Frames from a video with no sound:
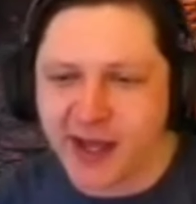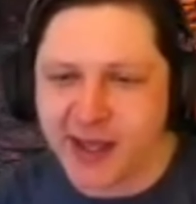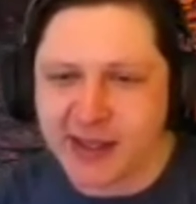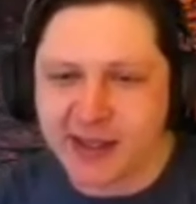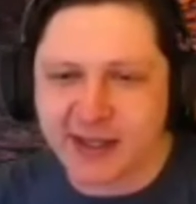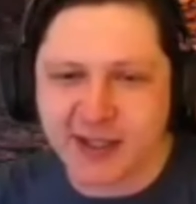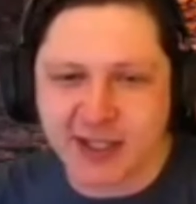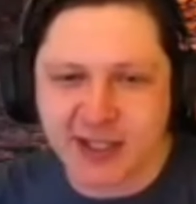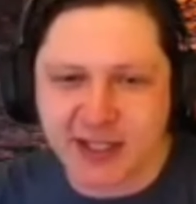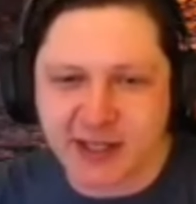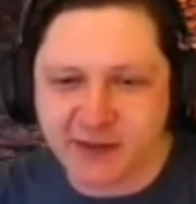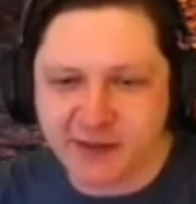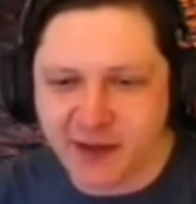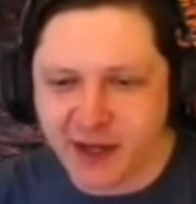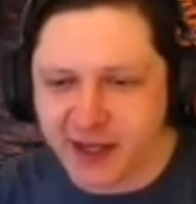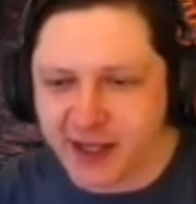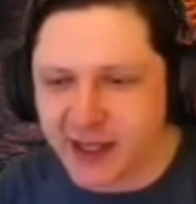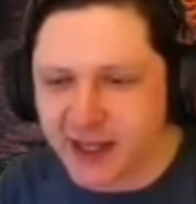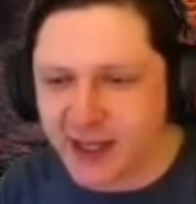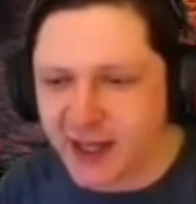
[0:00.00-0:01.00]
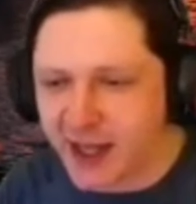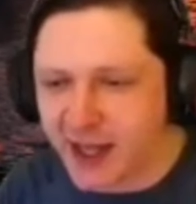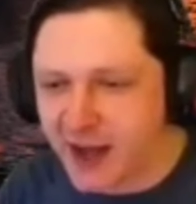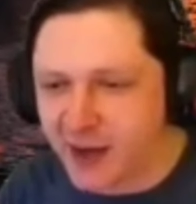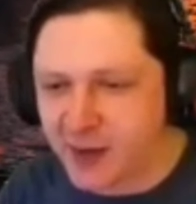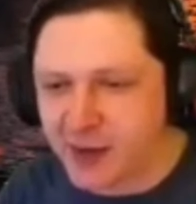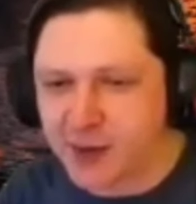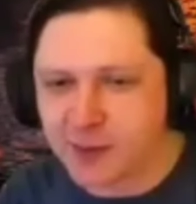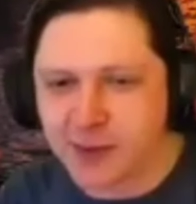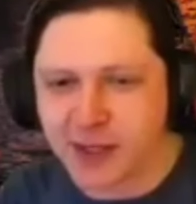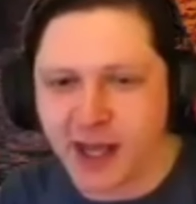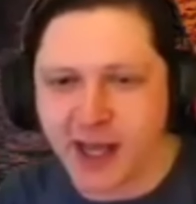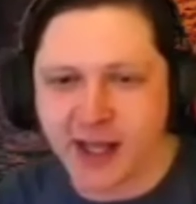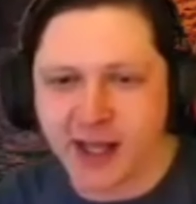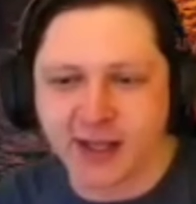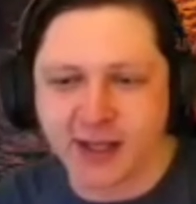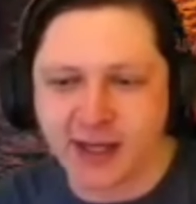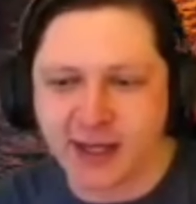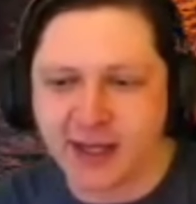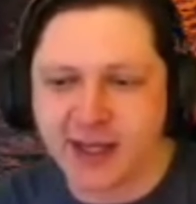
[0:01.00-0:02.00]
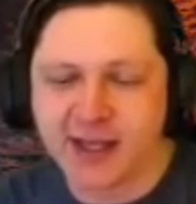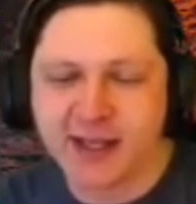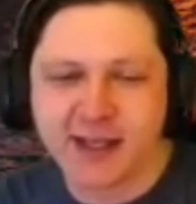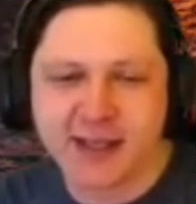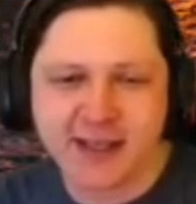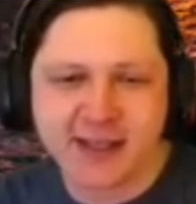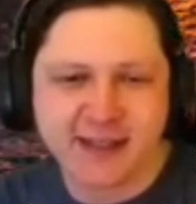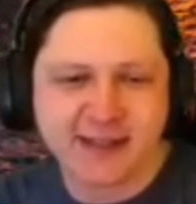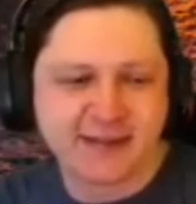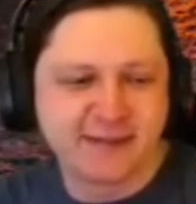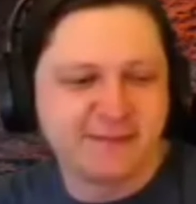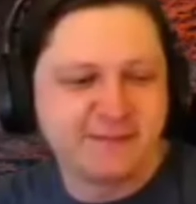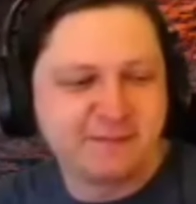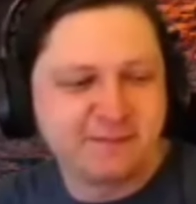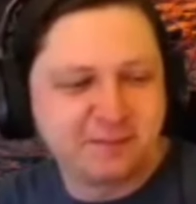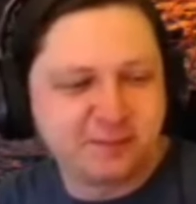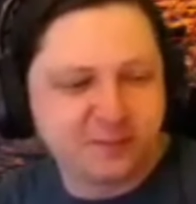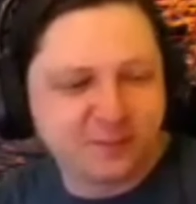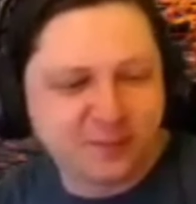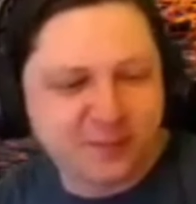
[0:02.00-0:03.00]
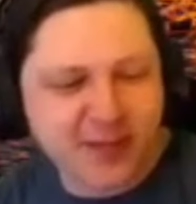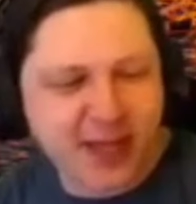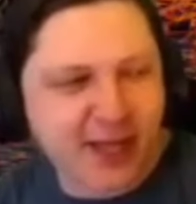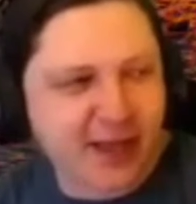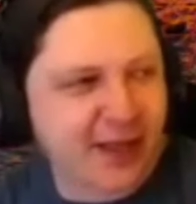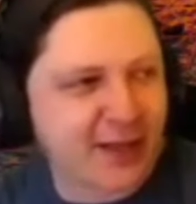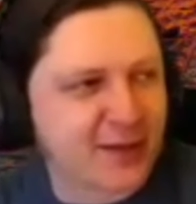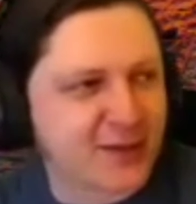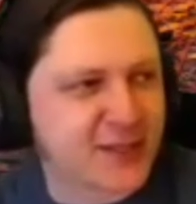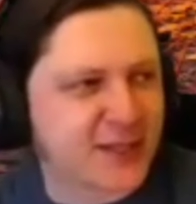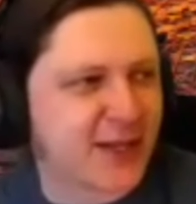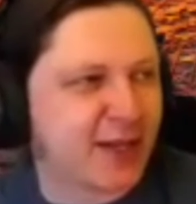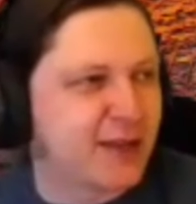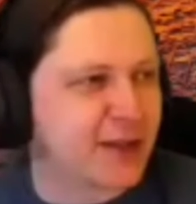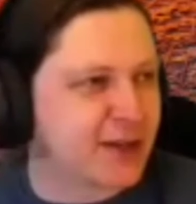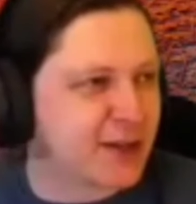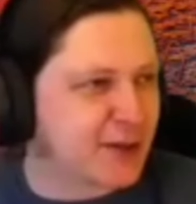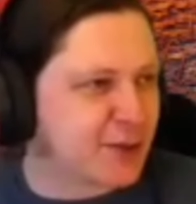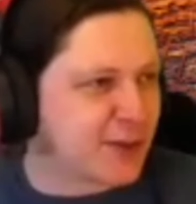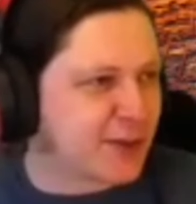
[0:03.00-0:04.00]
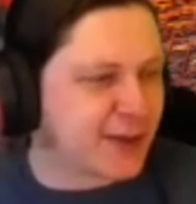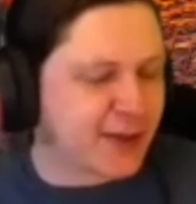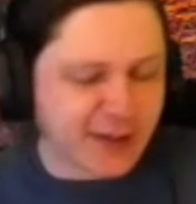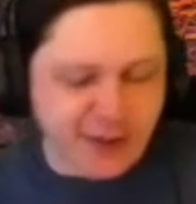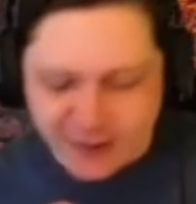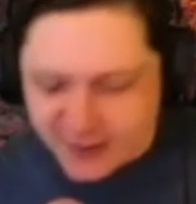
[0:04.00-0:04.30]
They're just a fucking clown in reality. That that was another good one that I was